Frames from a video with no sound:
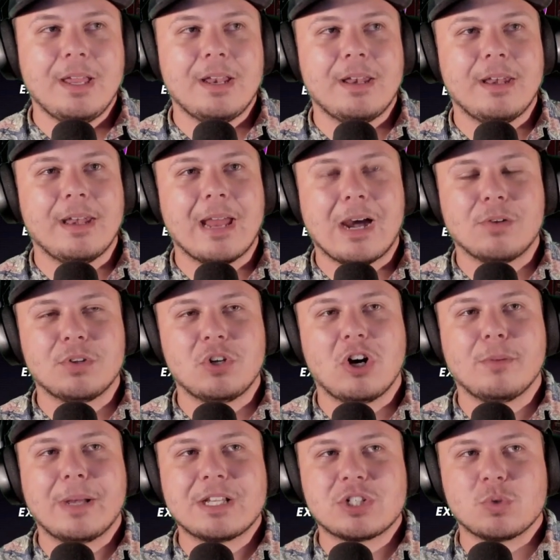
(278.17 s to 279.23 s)
Now the
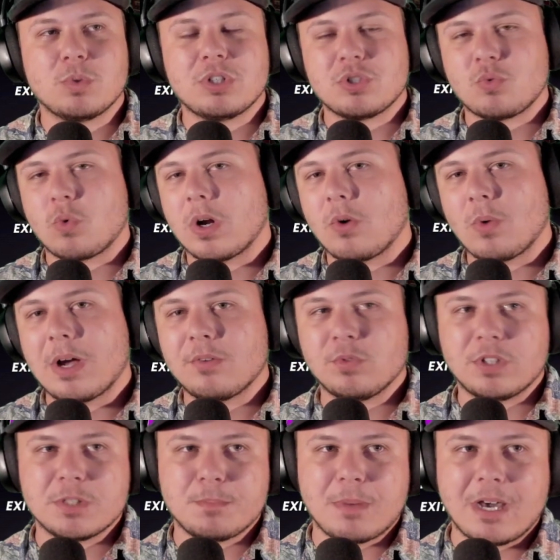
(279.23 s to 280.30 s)
Dollmaster would just run around with
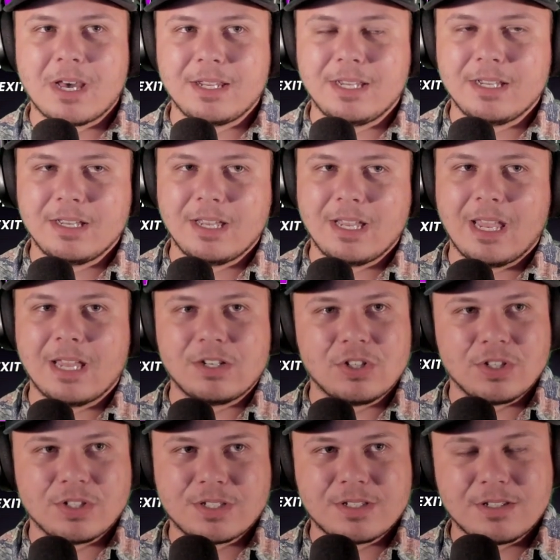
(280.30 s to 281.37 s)
his body and
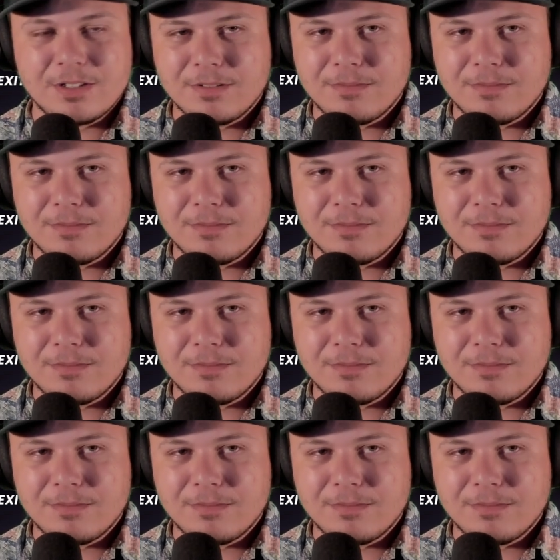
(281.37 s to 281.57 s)
just